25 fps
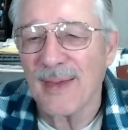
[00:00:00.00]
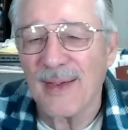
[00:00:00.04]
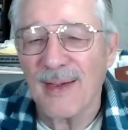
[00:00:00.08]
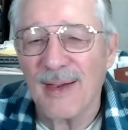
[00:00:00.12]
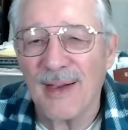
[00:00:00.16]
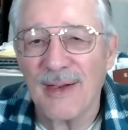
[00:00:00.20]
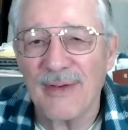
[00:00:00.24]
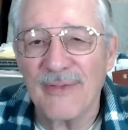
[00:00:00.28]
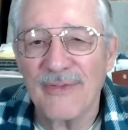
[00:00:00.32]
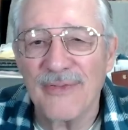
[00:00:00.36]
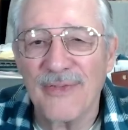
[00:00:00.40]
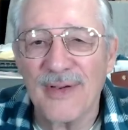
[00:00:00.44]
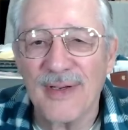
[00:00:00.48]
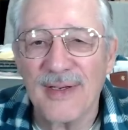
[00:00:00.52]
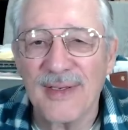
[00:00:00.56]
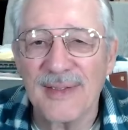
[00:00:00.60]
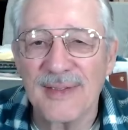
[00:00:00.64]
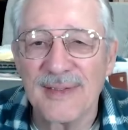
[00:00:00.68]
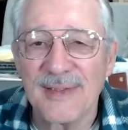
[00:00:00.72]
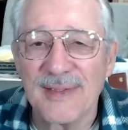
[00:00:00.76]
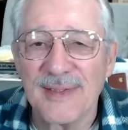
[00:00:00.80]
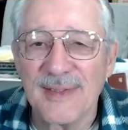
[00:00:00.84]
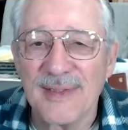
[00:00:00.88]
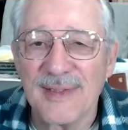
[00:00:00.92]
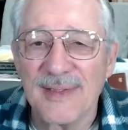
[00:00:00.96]

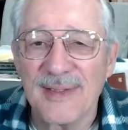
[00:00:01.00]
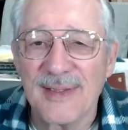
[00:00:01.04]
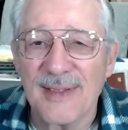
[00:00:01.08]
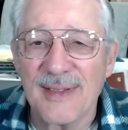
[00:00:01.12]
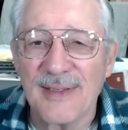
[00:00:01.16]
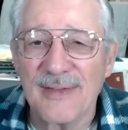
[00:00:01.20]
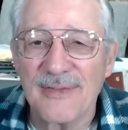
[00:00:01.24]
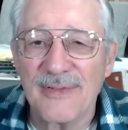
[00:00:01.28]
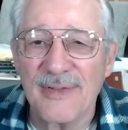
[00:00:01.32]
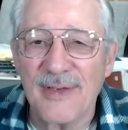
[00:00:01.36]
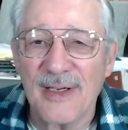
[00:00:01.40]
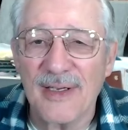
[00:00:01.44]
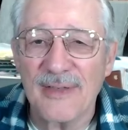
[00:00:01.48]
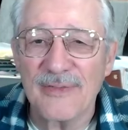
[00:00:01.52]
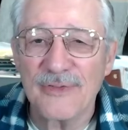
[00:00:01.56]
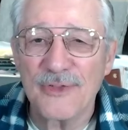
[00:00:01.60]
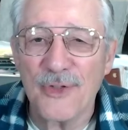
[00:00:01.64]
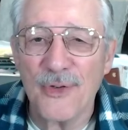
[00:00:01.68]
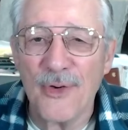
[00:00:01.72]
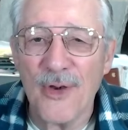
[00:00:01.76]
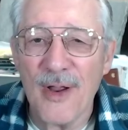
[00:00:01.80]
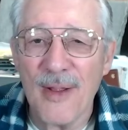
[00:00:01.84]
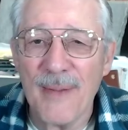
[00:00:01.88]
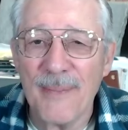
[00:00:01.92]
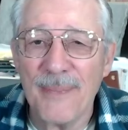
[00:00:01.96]
of
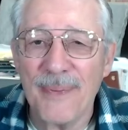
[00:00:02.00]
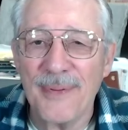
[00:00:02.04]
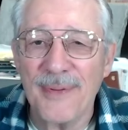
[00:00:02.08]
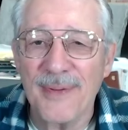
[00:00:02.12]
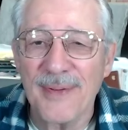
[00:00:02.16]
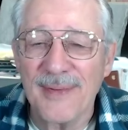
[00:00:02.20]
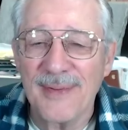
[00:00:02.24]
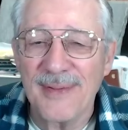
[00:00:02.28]
Trump,